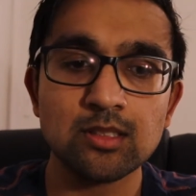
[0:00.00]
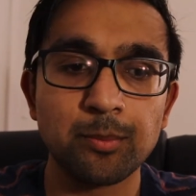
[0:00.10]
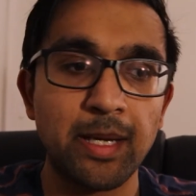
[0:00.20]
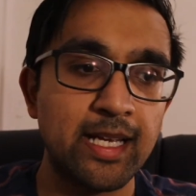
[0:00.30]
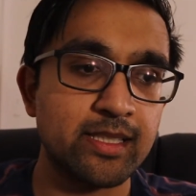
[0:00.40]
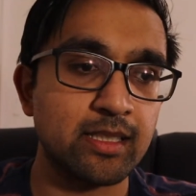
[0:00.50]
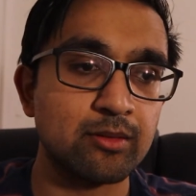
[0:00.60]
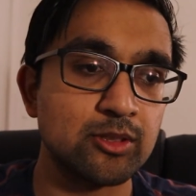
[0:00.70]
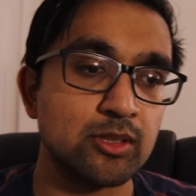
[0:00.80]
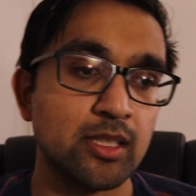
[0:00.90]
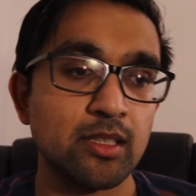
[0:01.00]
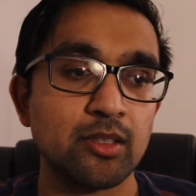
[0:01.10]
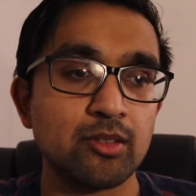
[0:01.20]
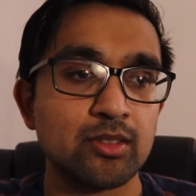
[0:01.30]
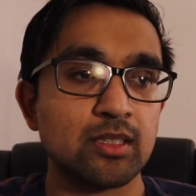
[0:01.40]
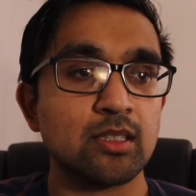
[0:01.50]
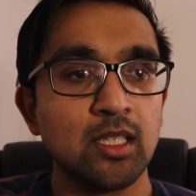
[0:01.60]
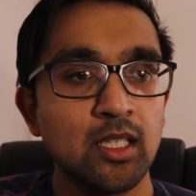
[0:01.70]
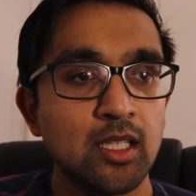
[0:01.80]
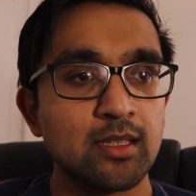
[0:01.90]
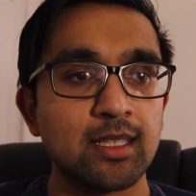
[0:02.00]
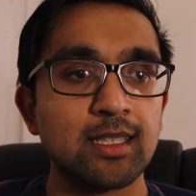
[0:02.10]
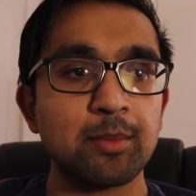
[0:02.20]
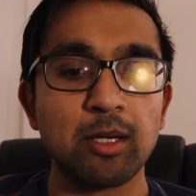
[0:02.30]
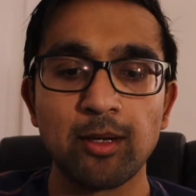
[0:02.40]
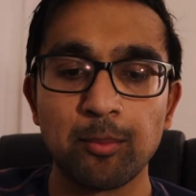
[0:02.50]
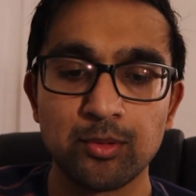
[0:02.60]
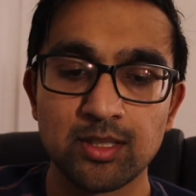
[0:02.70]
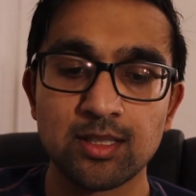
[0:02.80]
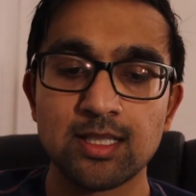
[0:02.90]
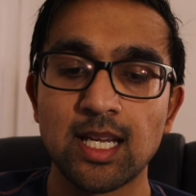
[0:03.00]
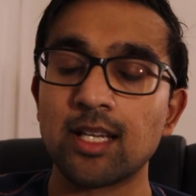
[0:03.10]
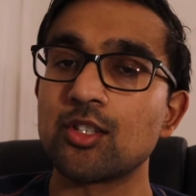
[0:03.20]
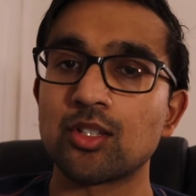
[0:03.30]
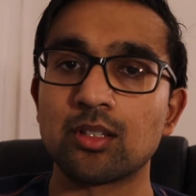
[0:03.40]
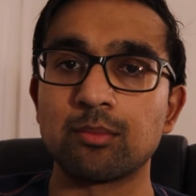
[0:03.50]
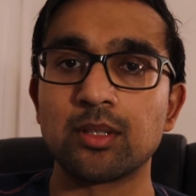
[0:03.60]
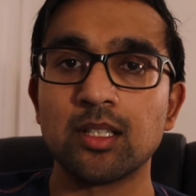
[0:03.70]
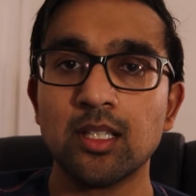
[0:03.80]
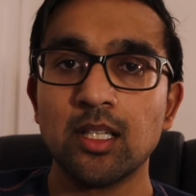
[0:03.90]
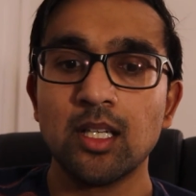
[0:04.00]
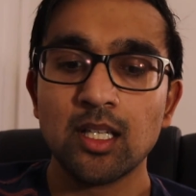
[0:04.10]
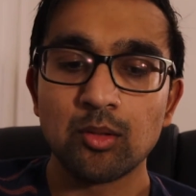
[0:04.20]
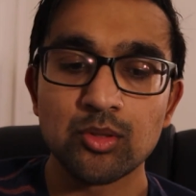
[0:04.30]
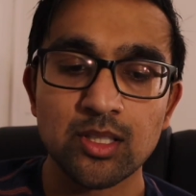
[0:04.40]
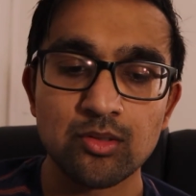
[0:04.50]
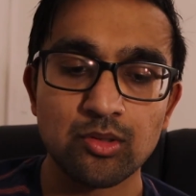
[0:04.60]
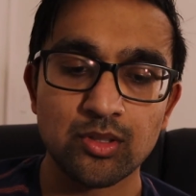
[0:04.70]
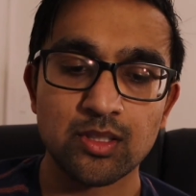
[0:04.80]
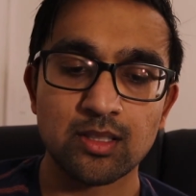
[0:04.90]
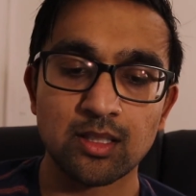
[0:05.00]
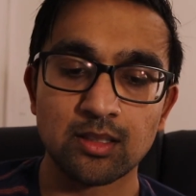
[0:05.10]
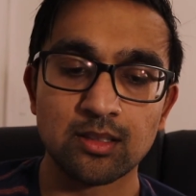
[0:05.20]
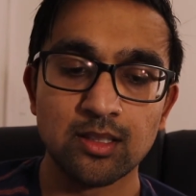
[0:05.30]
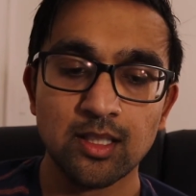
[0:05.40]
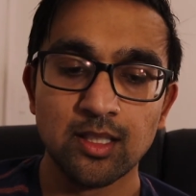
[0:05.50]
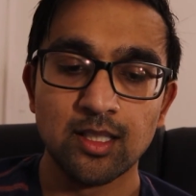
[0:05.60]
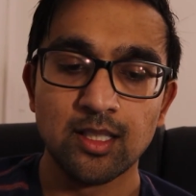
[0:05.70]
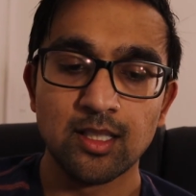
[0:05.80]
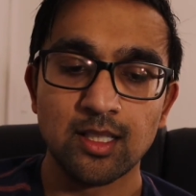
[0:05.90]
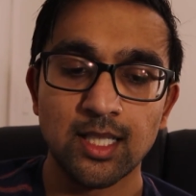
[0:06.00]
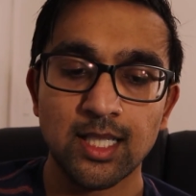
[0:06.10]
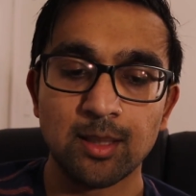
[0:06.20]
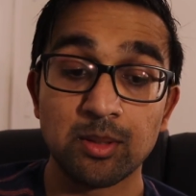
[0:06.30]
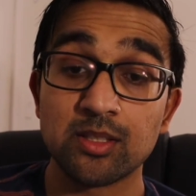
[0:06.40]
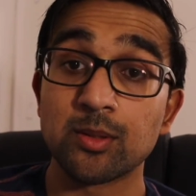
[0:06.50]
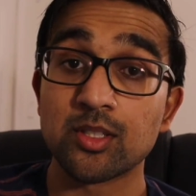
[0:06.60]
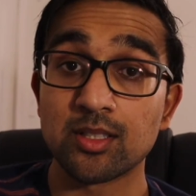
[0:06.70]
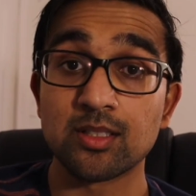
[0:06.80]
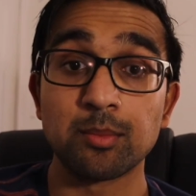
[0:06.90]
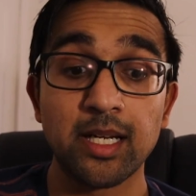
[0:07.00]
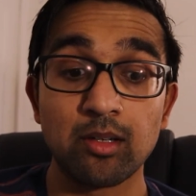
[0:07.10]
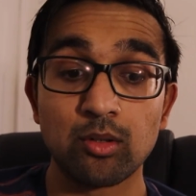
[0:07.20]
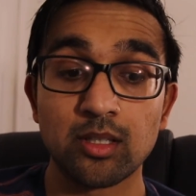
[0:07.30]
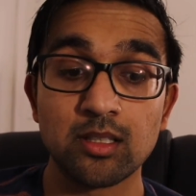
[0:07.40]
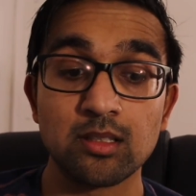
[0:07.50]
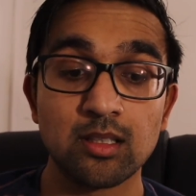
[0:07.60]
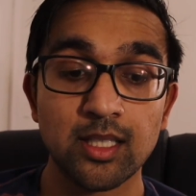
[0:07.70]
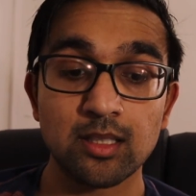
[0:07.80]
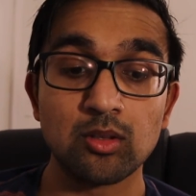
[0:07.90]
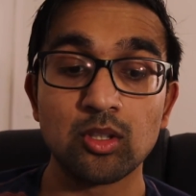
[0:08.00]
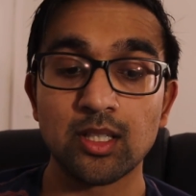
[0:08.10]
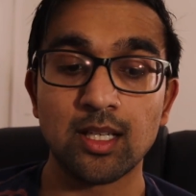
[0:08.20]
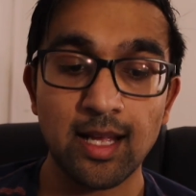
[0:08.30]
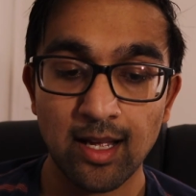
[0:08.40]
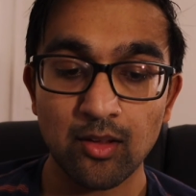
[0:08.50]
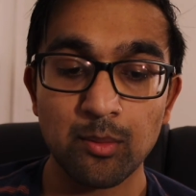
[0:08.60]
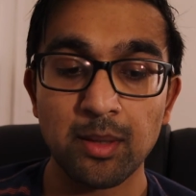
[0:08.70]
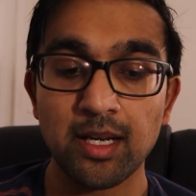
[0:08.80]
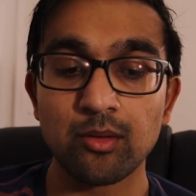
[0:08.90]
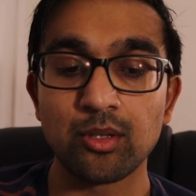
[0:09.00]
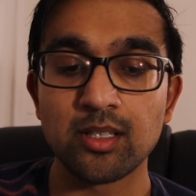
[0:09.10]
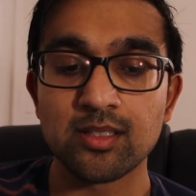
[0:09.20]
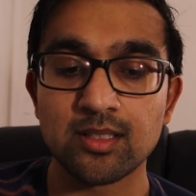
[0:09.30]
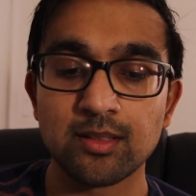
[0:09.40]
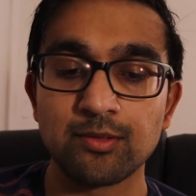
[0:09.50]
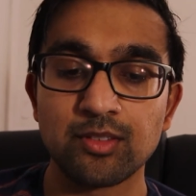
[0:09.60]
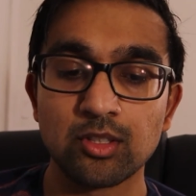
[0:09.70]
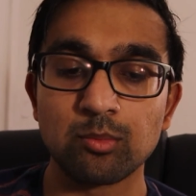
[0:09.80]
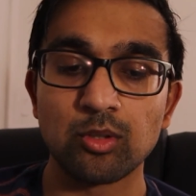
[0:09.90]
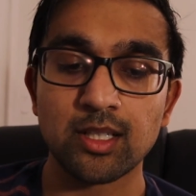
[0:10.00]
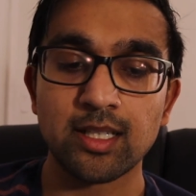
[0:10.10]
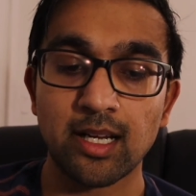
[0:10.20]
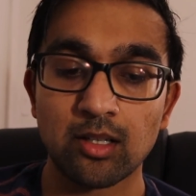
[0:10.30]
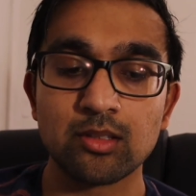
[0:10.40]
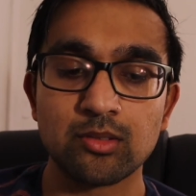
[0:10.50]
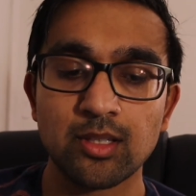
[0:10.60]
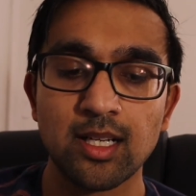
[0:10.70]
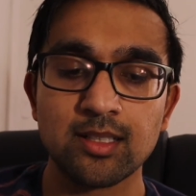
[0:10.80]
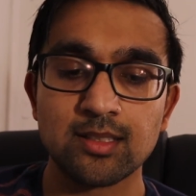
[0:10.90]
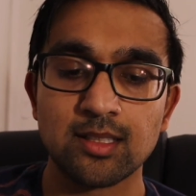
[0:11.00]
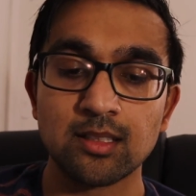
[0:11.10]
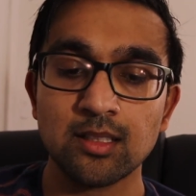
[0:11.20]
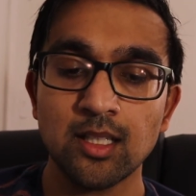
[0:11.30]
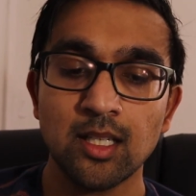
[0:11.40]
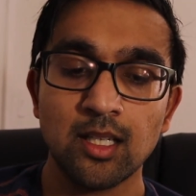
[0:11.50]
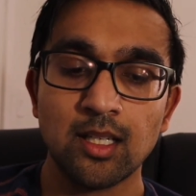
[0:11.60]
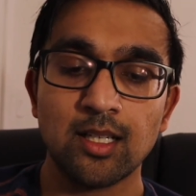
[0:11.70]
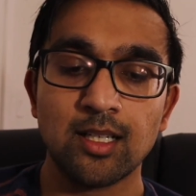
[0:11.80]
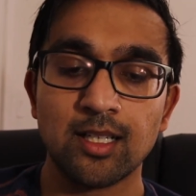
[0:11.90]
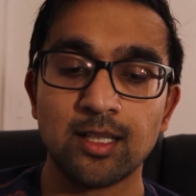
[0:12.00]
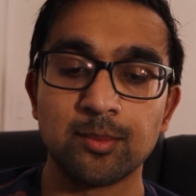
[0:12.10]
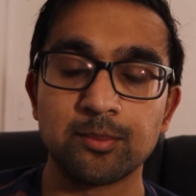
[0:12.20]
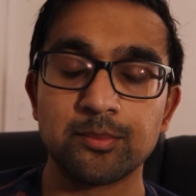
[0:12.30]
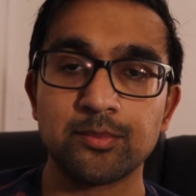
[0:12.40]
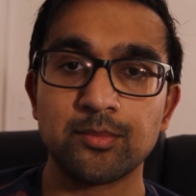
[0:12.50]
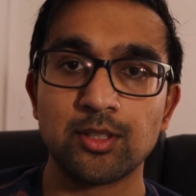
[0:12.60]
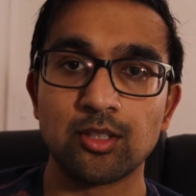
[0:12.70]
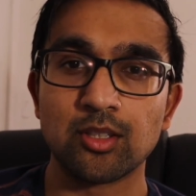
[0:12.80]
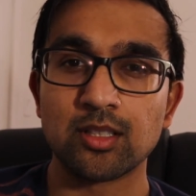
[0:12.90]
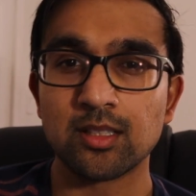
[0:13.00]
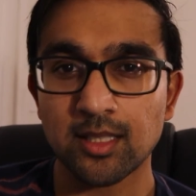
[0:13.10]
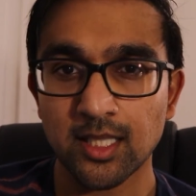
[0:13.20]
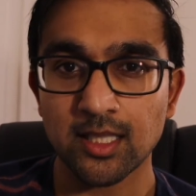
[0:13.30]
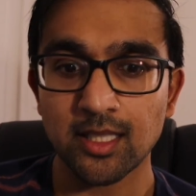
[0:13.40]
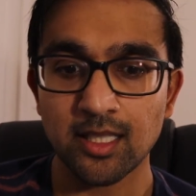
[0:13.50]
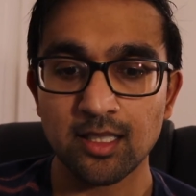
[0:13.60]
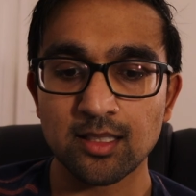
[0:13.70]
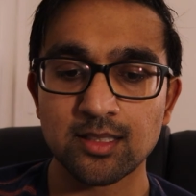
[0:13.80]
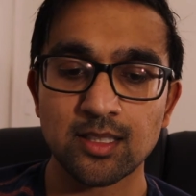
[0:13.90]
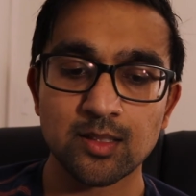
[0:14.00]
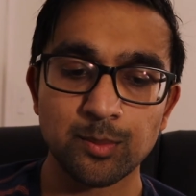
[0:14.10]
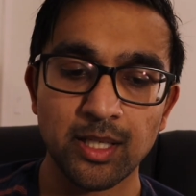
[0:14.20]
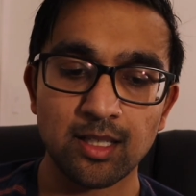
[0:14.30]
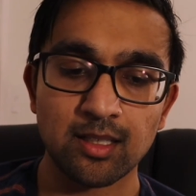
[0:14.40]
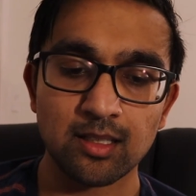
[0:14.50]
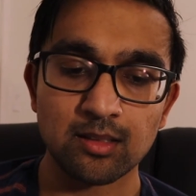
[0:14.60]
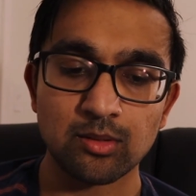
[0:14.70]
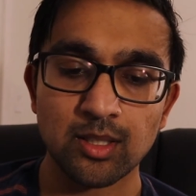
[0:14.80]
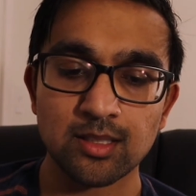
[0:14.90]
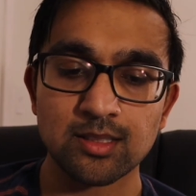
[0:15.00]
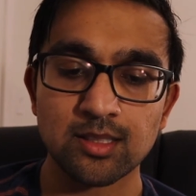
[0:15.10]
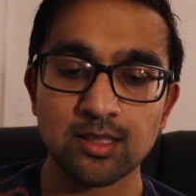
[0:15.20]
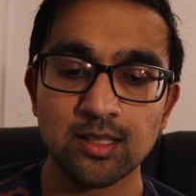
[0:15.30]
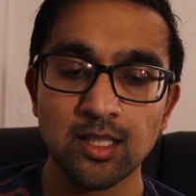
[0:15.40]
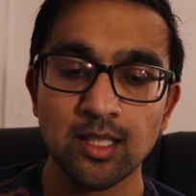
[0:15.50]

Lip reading: past several years and thinking about representation, but it was interesting, especially as a minority, to like look at how the minorities in the film were characterized. And the cleaning lady is Hispanic and crazy.